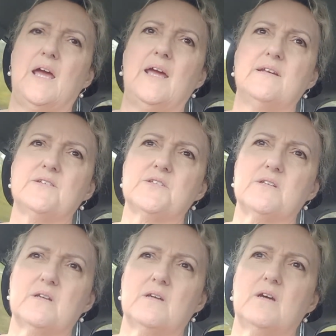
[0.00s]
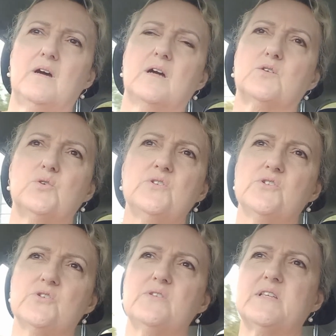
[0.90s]
and I
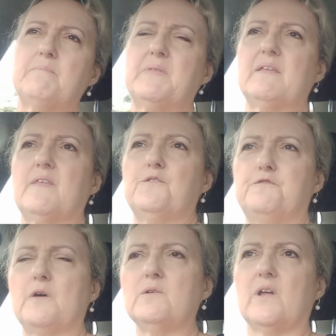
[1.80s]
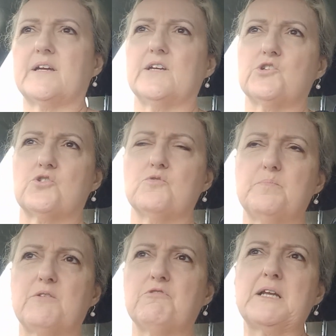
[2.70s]
couldn't do something that felt like it
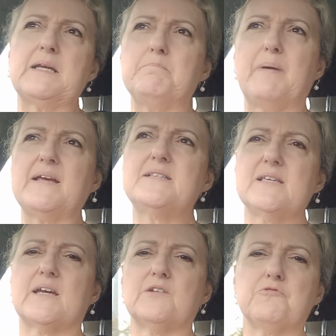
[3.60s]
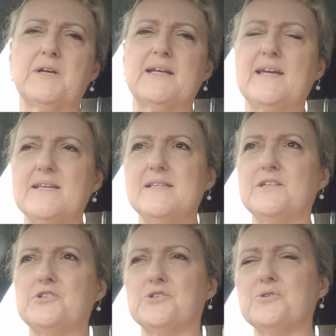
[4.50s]
should be really basic and really
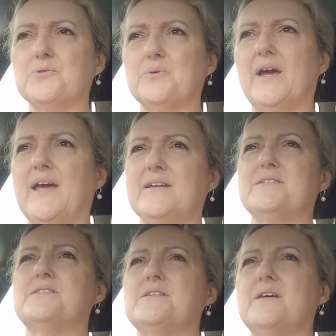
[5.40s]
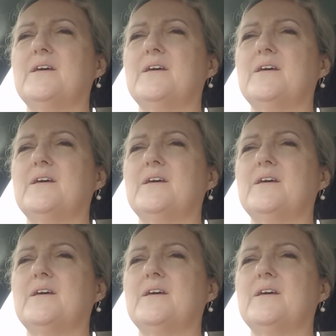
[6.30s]
easy to do, and